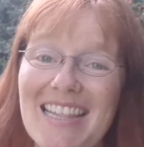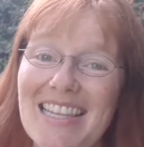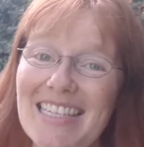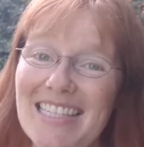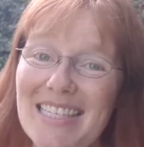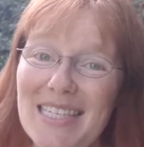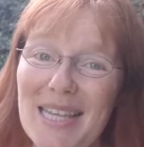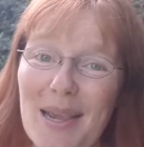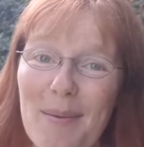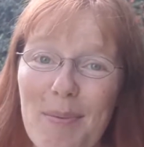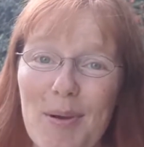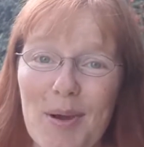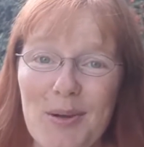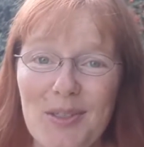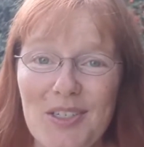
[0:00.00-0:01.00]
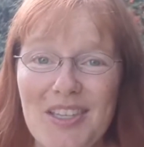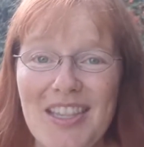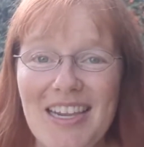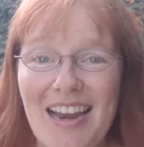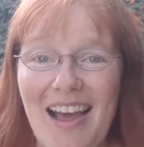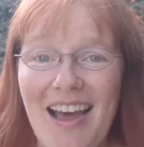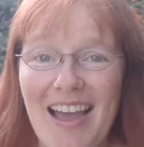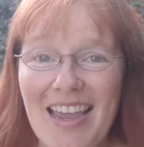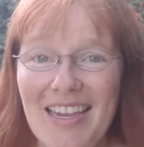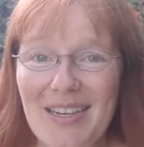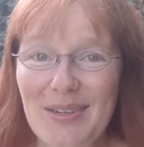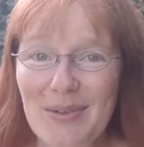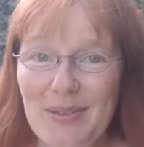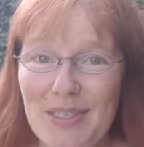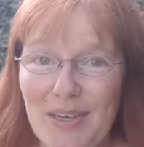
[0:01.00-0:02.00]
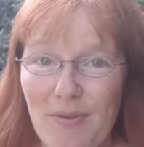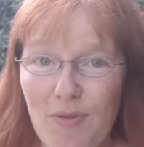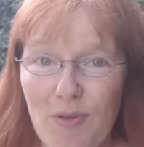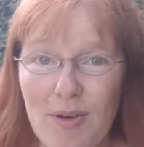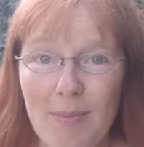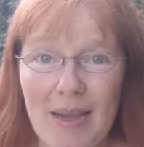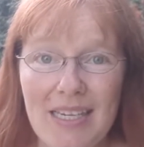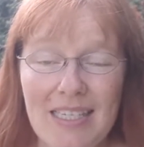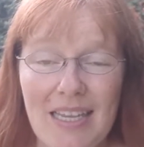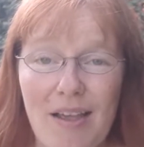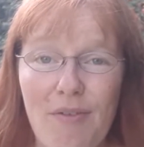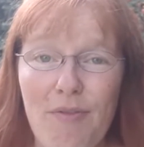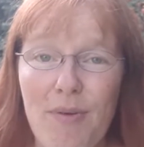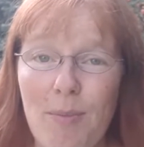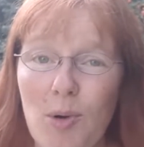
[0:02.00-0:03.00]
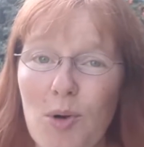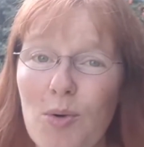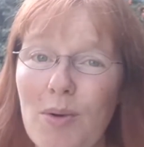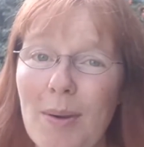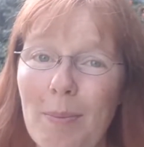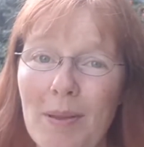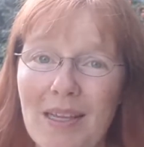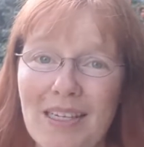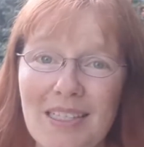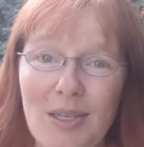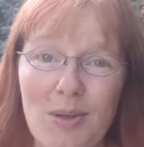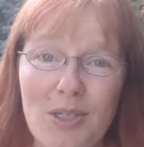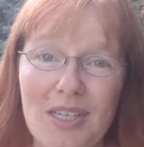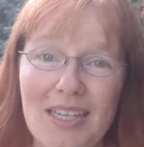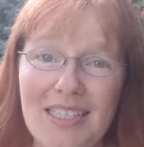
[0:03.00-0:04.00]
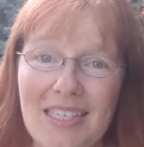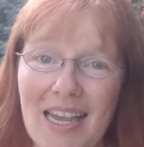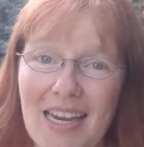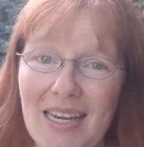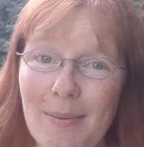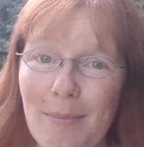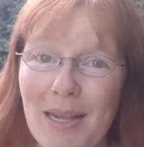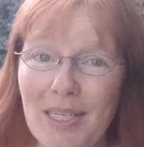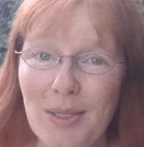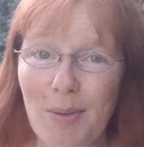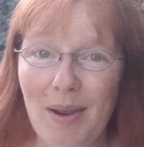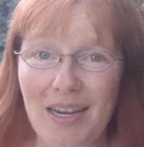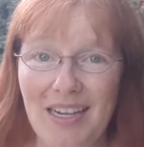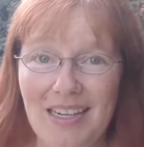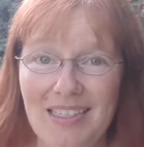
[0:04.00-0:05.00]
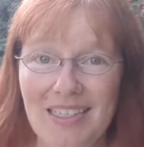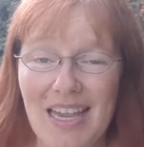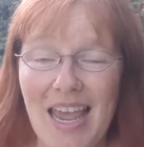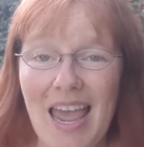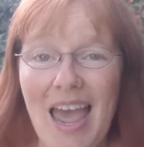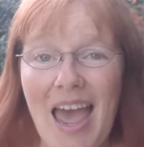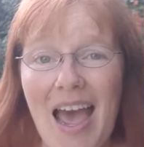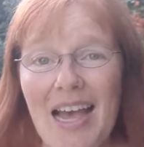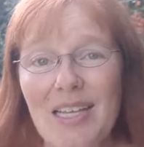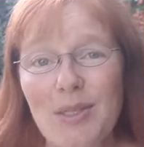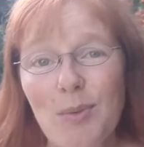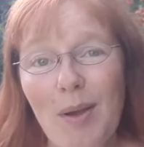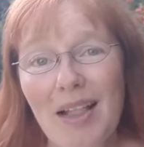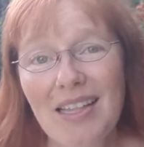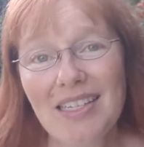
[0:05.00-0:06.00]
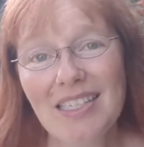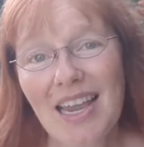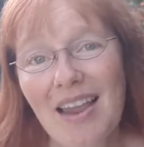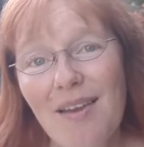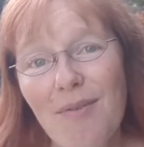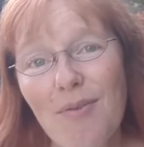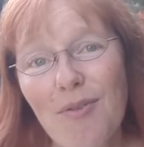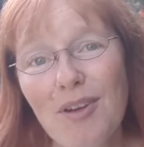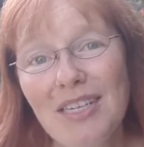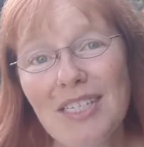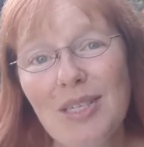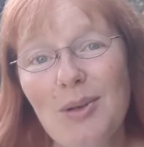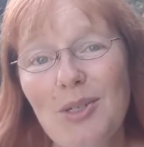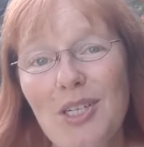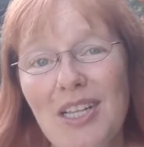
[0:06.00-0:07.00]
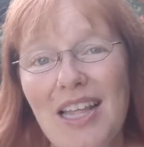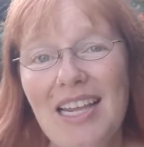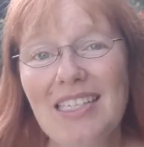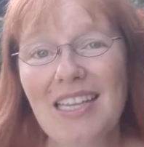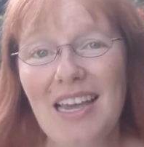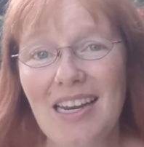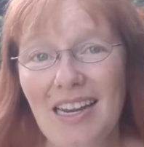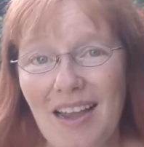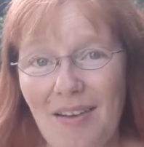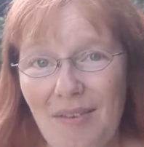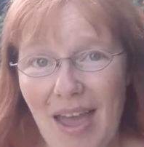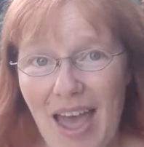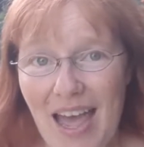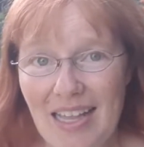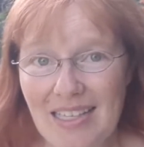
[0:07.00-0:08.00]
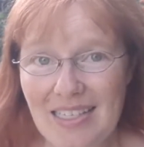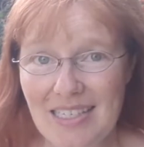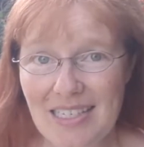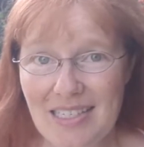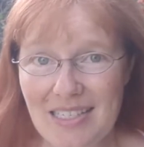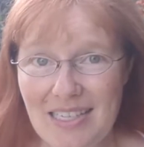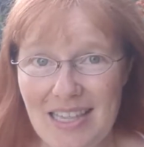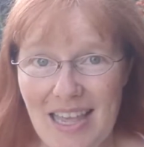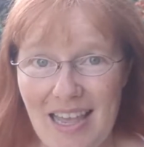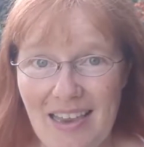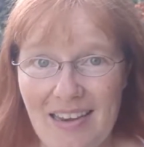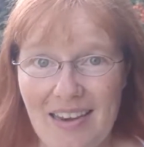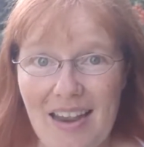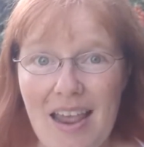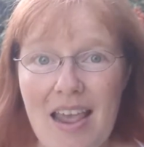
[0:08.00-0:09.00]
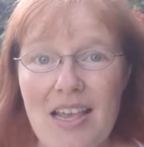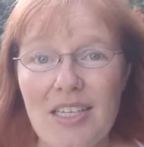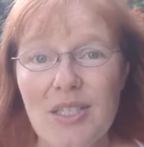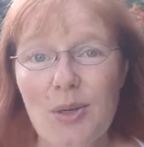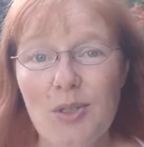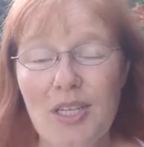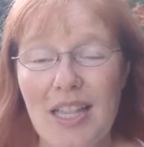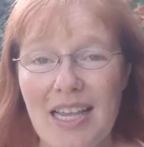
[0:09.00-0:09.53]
This is the approach that I used to free myself from crippling social anxiety in my 20s, as well as every social anxiety I've had since then. Social